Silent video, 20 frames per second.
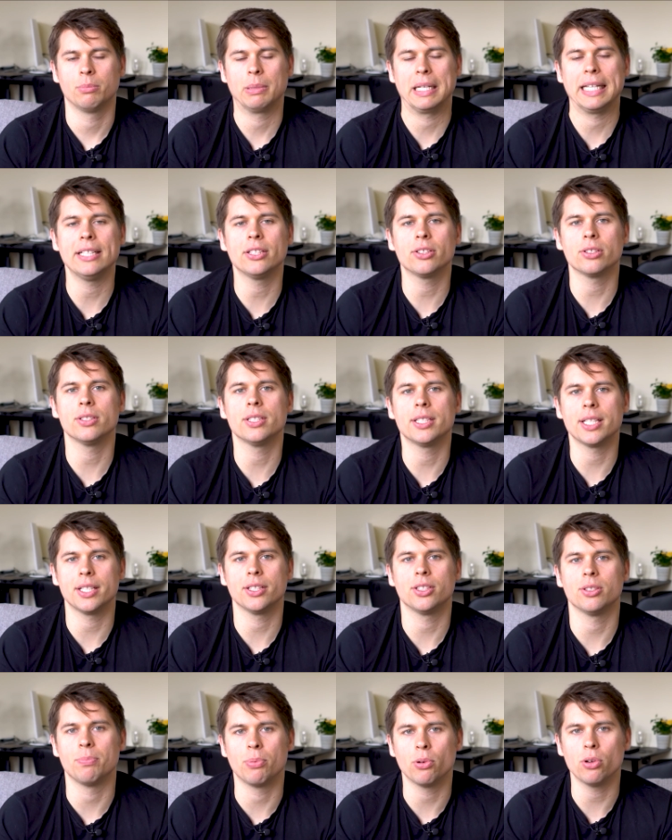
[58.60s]
Please consider
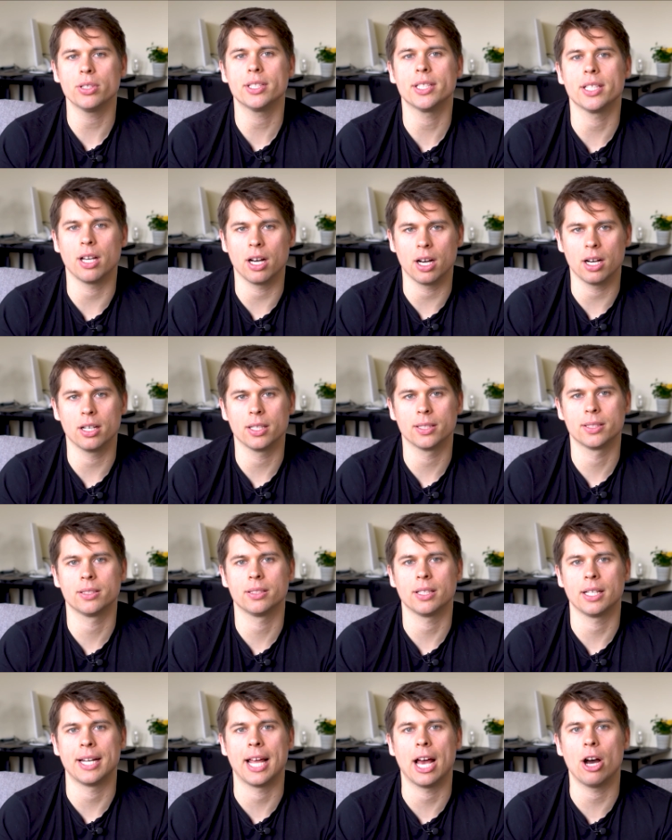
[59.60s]
supporting us
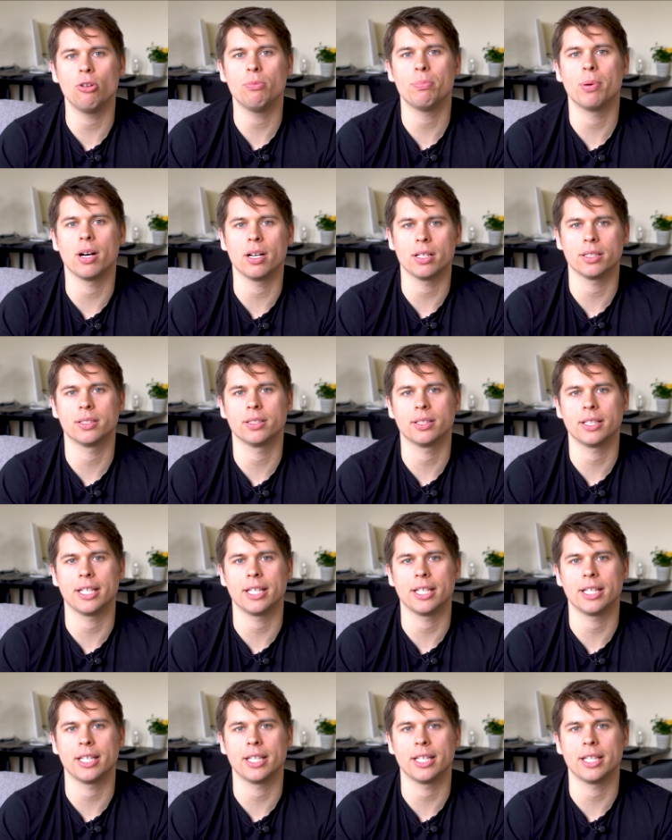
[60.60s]
and help us